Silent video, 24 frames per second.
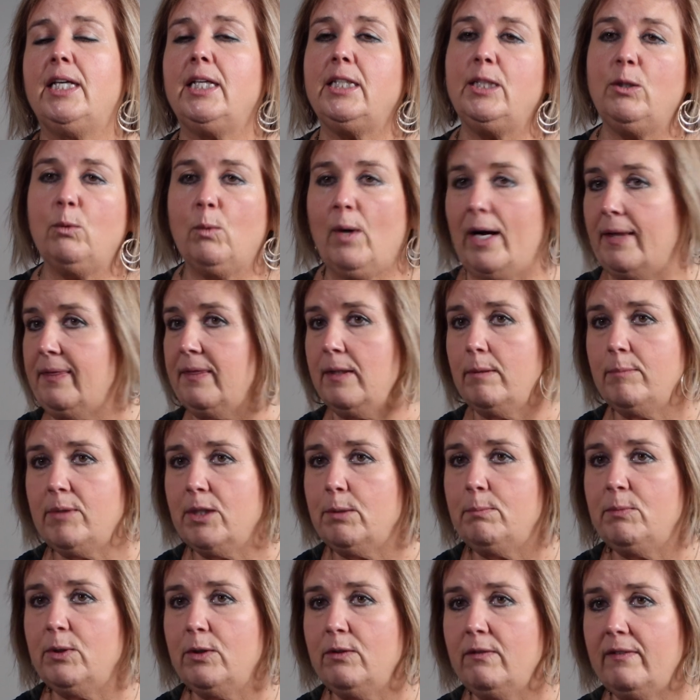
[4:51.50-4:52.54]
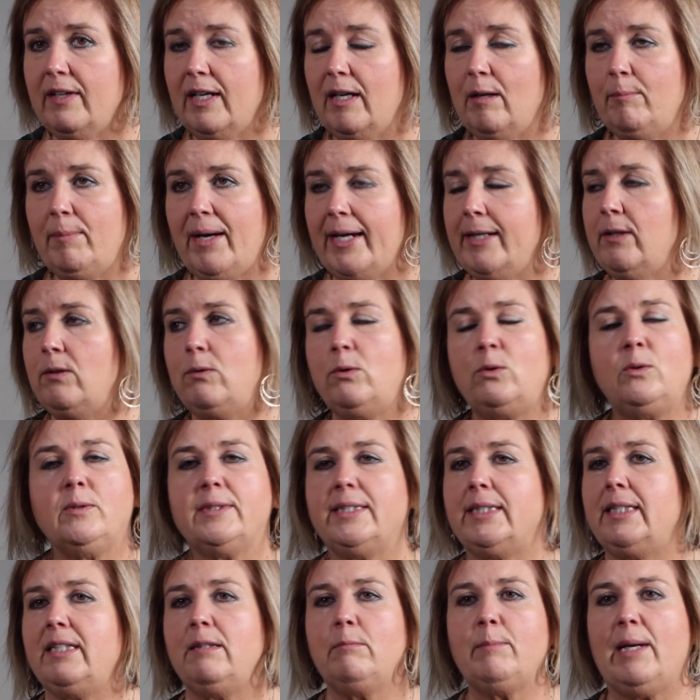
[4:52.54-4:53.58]
and you want them to move up, I don't
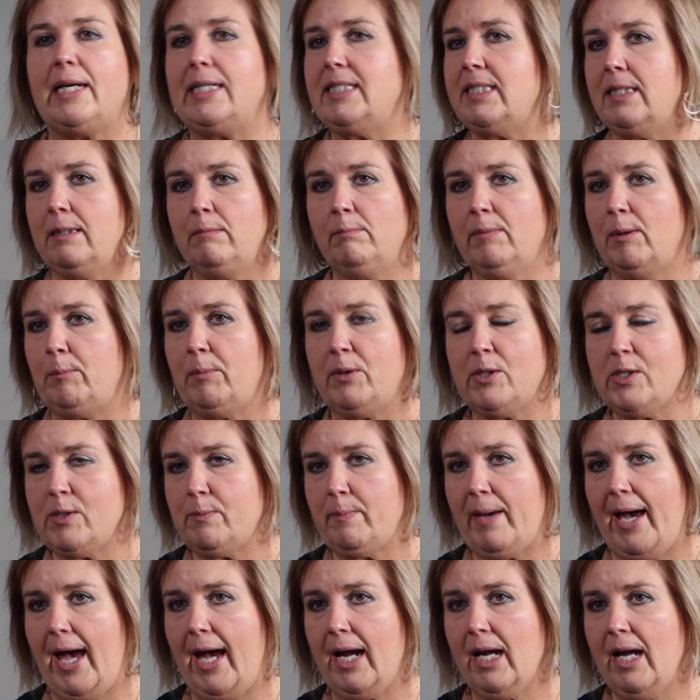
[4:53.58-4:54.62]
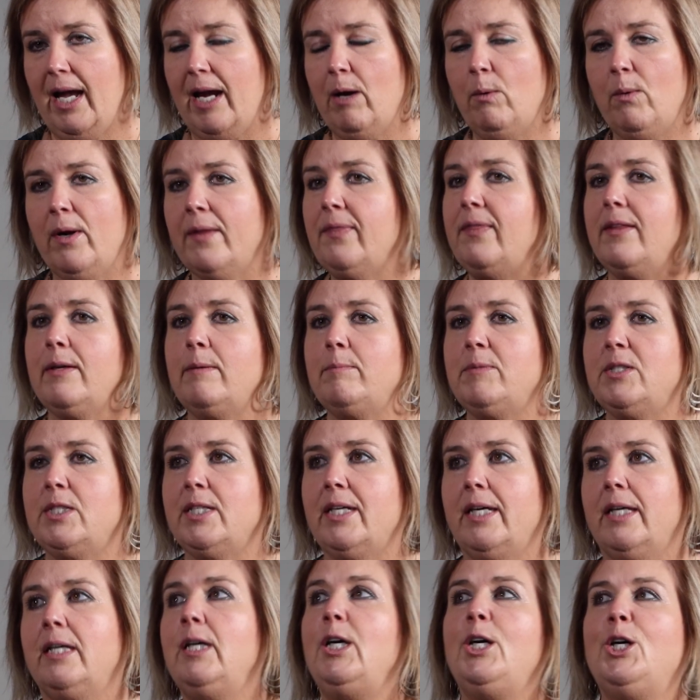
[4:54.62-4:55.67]
hold any of my team members back. I want them
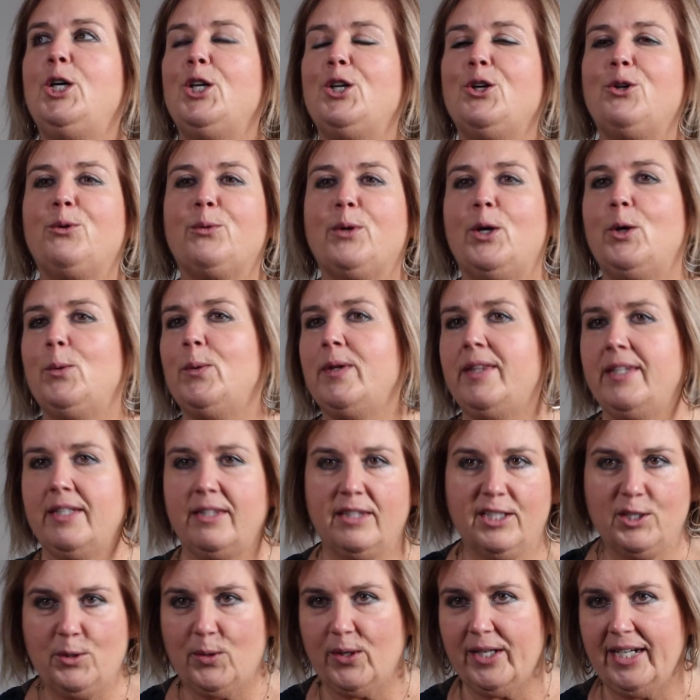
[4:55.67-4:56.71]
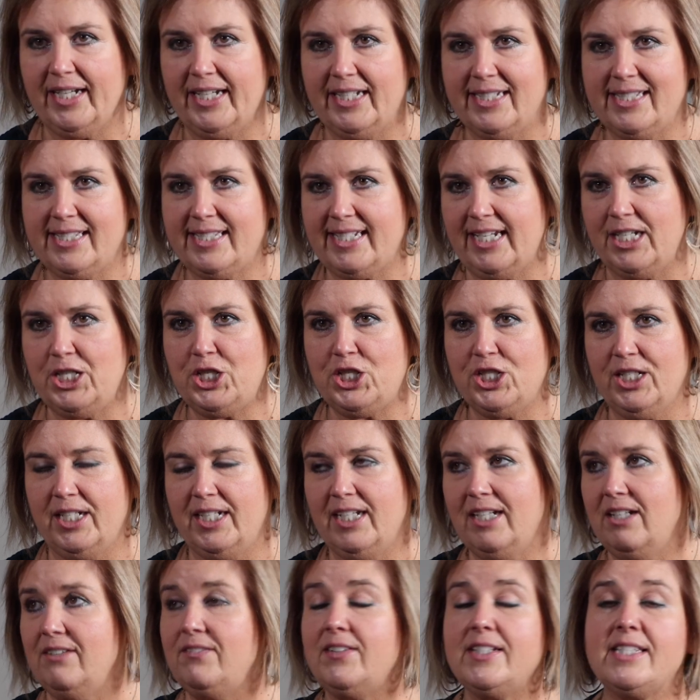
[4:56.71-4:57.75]
to grow within the
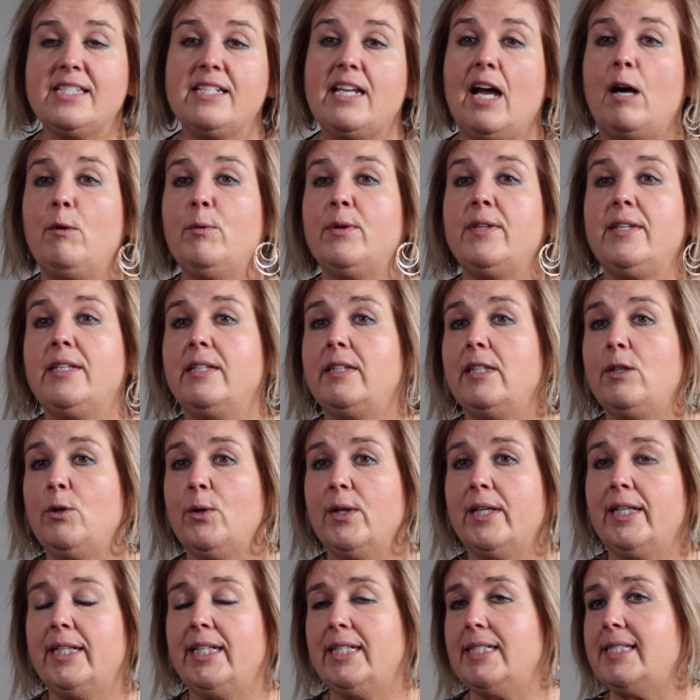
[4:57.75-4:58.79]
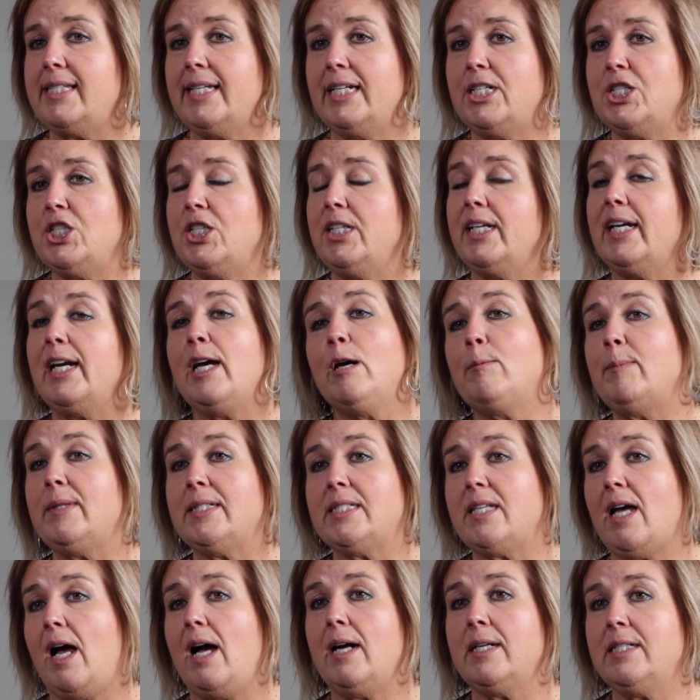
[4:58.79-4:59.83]
organization. And if it's not within the organization, come
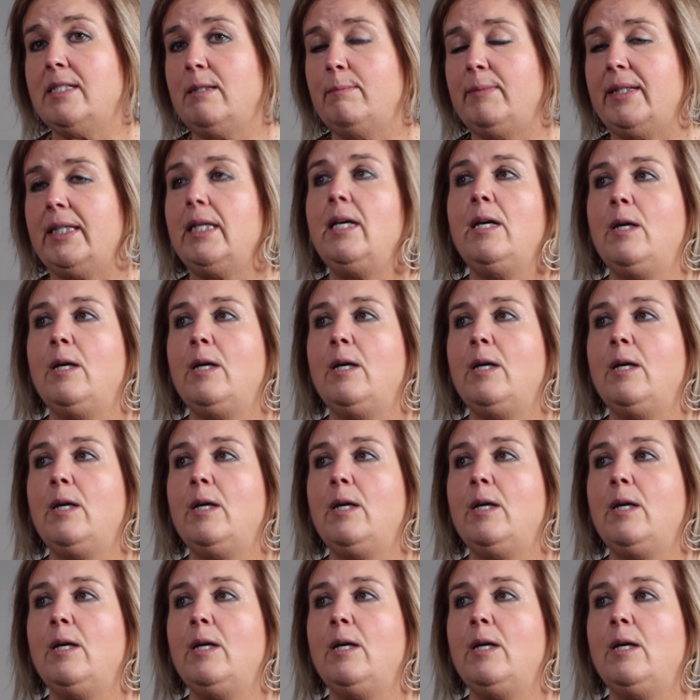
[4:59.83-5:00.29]
and talk to me.